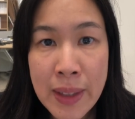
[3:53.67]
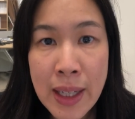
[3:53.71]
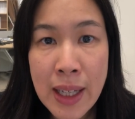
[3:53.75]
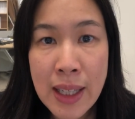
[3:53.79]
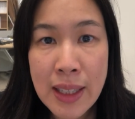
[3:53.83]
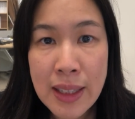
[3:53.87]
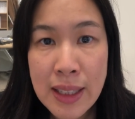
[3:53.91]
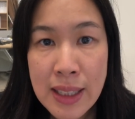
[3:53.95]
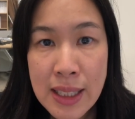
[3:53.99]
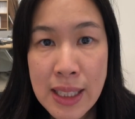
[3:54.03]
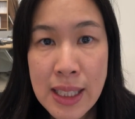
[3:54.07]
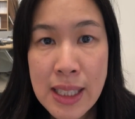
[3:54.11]

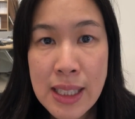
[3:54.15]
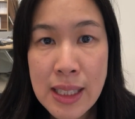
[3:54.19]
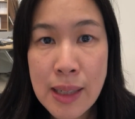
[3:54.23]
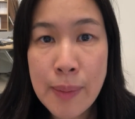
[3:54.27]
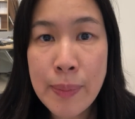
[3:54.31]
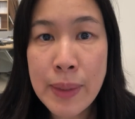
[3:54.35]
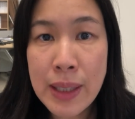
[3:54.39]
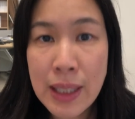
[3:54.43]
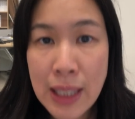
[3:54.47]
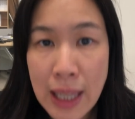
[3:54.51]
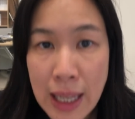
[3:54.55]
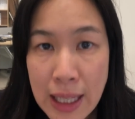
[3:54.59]
this is
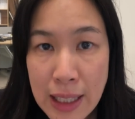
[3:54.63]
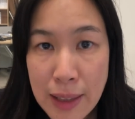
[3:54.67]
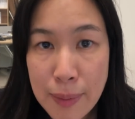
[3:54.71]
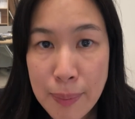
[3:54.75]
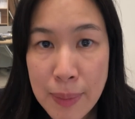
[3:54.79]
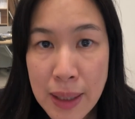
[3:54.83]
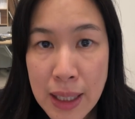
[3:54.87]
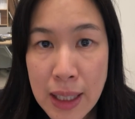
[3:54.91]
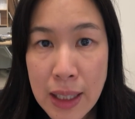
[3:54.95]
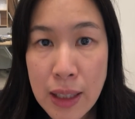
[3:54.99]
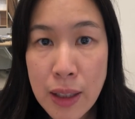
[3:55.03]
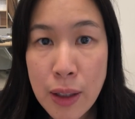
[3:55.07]
someone like
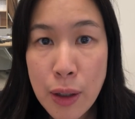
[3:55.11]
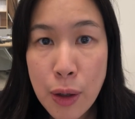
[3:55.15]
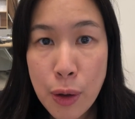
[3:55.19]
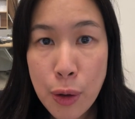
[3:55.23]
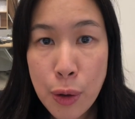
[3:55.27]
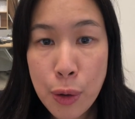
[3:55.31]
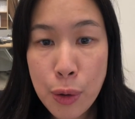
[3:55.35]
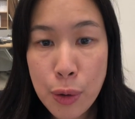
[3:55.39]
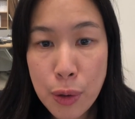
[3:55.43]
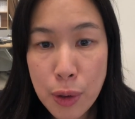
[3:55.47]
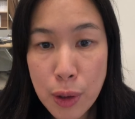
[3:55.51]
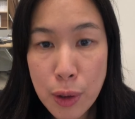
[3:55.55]
me
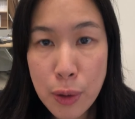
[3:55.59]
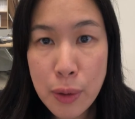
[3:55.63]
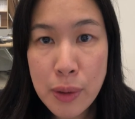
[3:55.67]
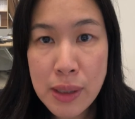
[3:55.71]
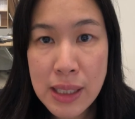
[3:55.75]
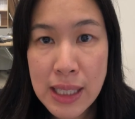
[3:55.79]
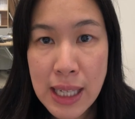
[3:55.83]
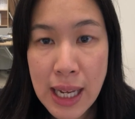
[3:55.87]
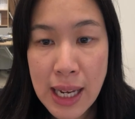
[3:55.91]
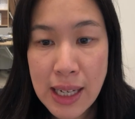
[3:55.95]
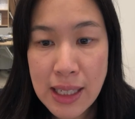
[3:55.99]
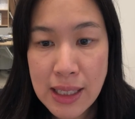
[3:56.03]
who looks
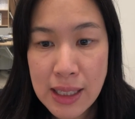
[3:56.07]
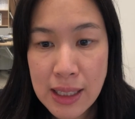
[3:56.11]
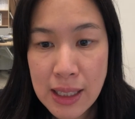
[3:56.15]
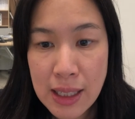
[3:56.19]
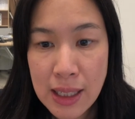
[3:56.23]
at